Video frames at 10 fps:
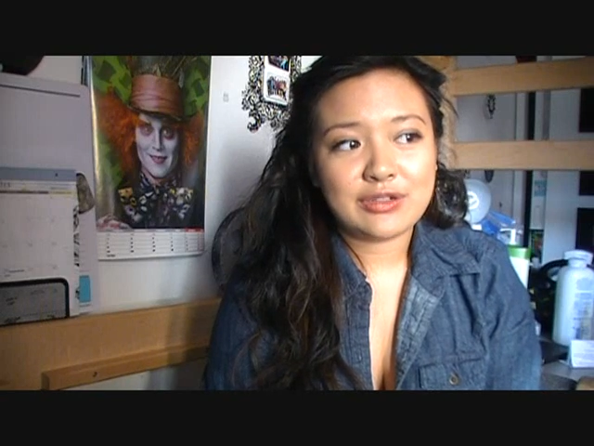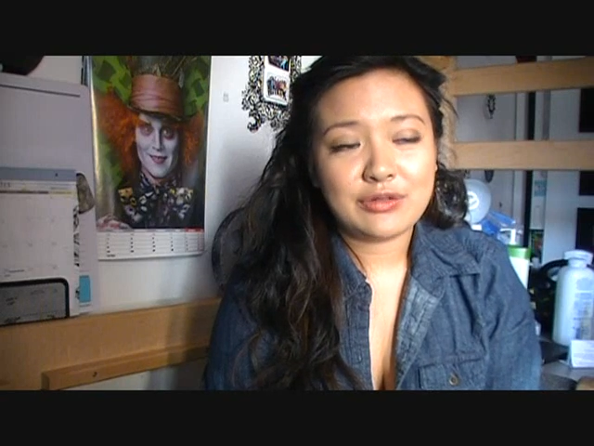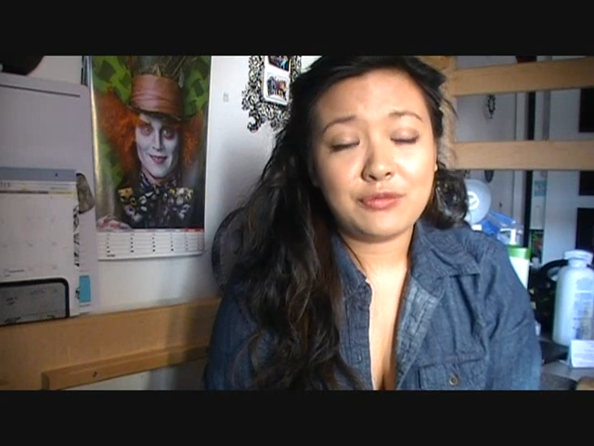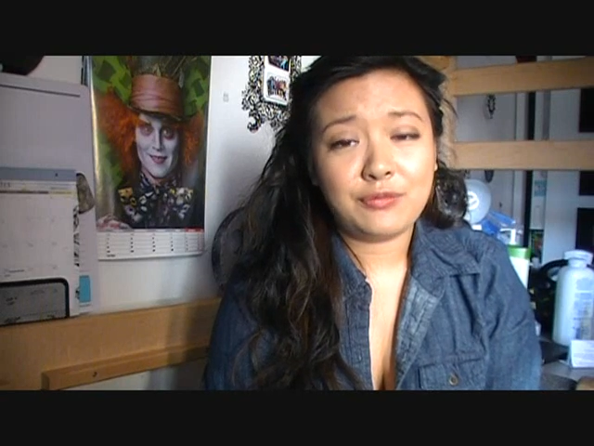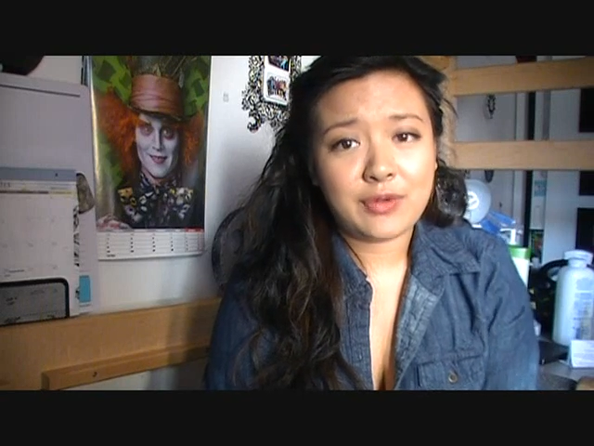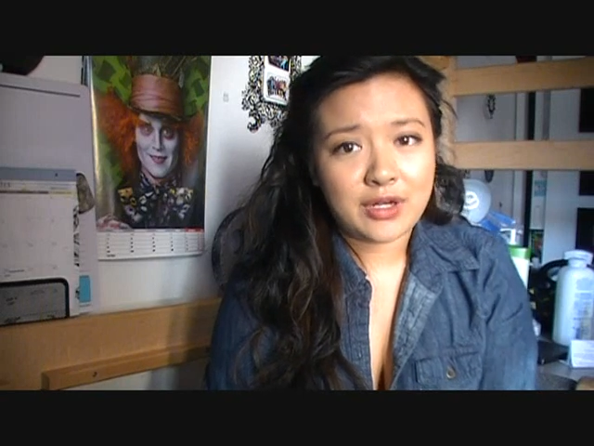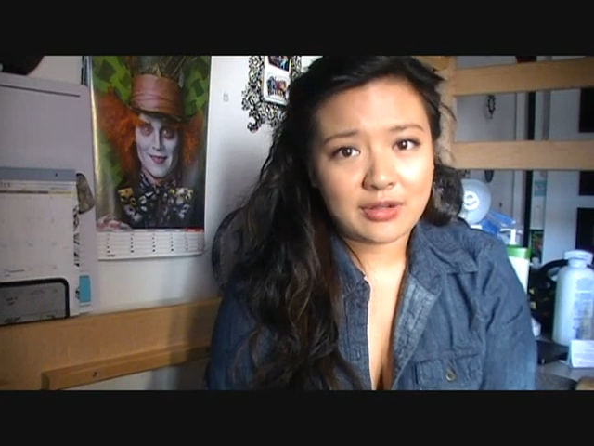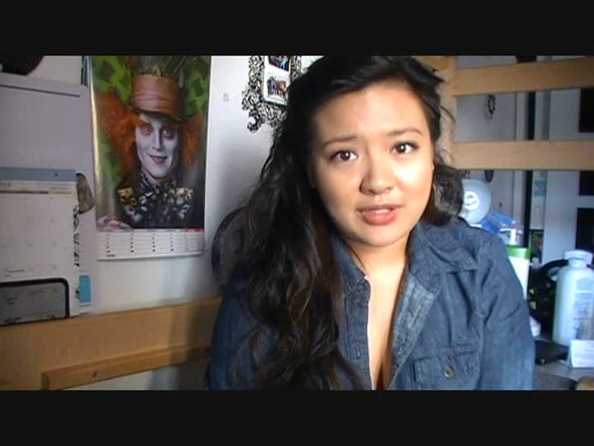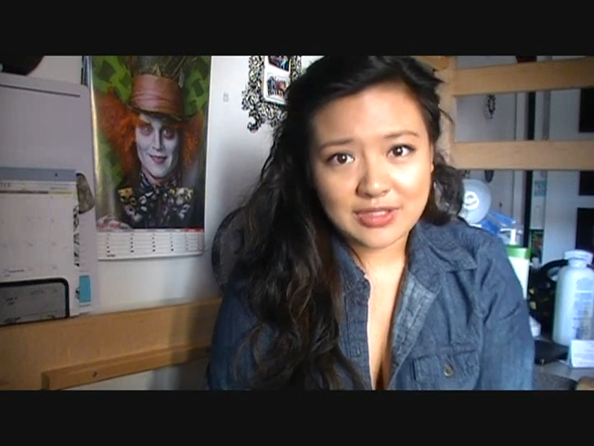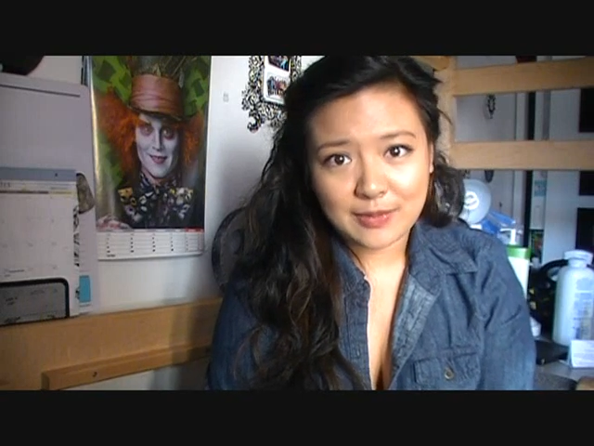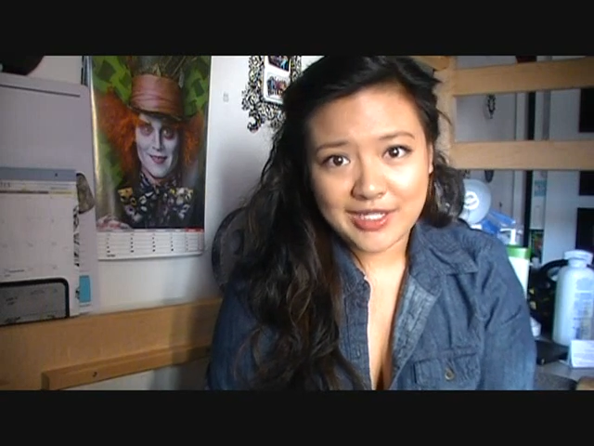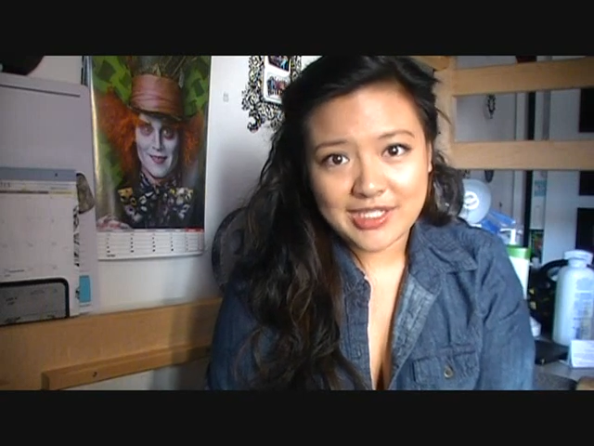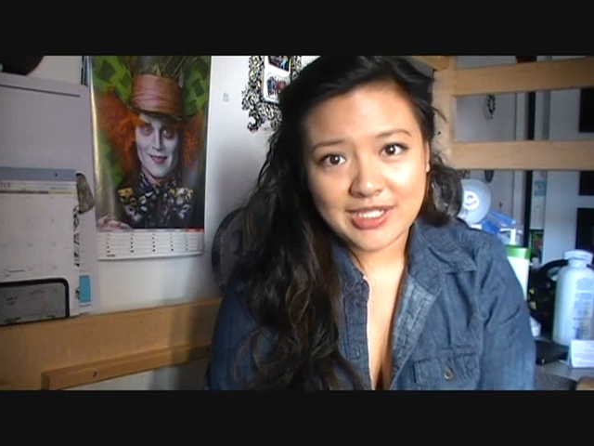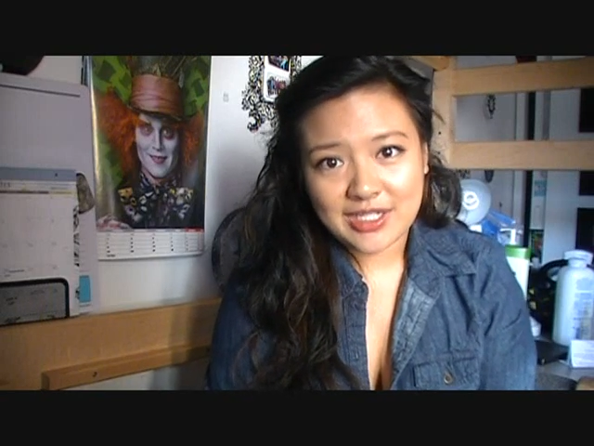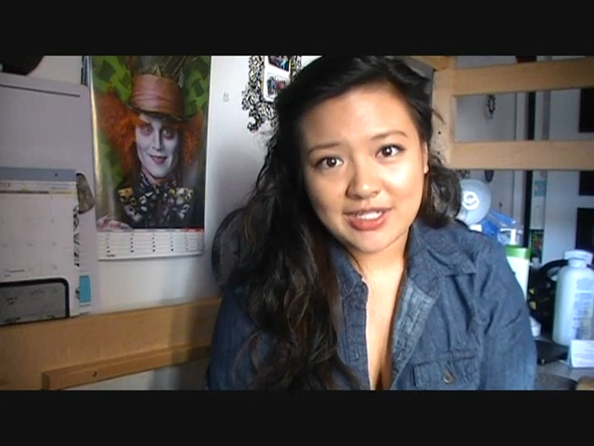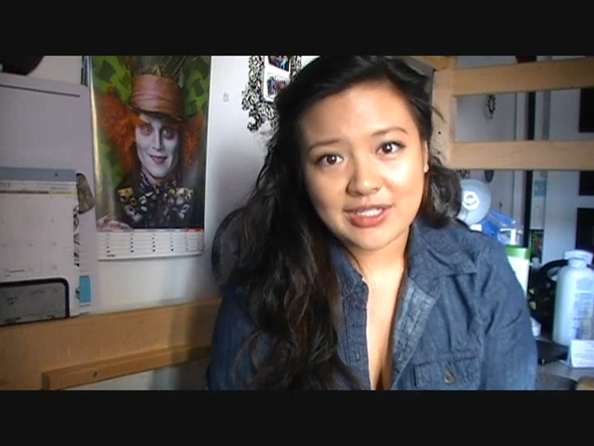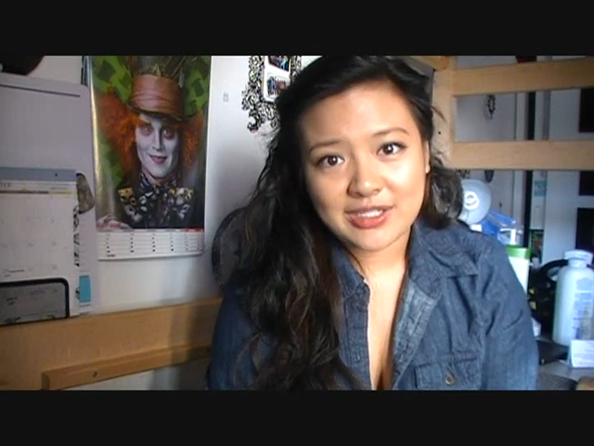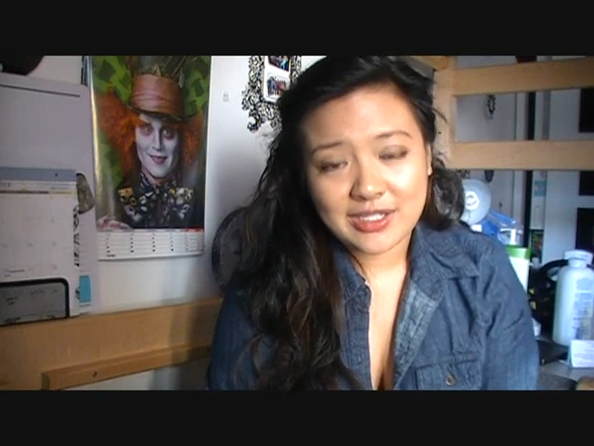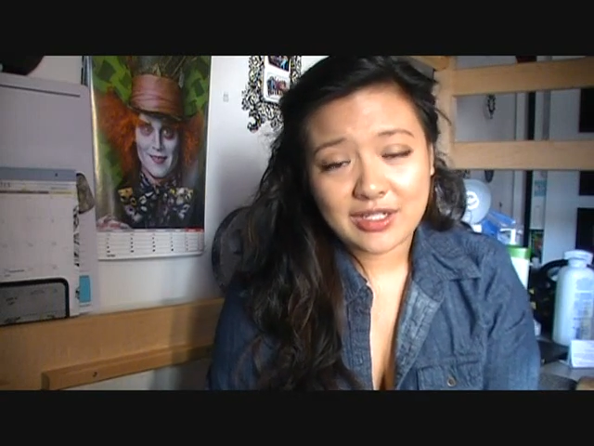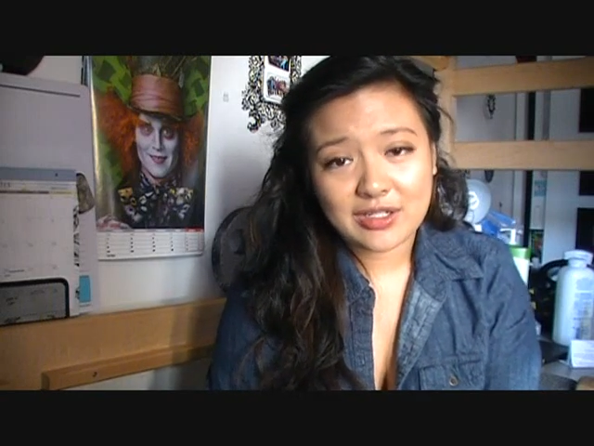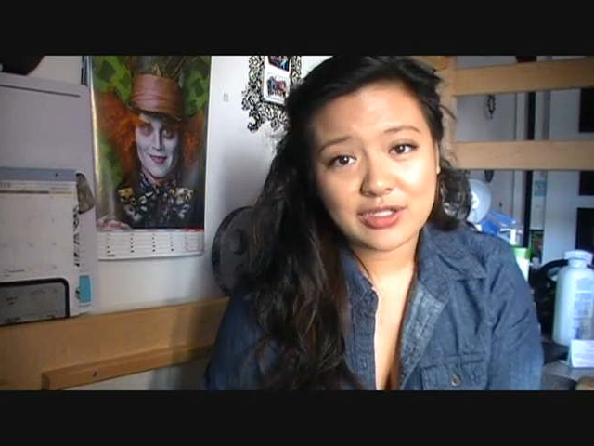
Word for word: to where this place is.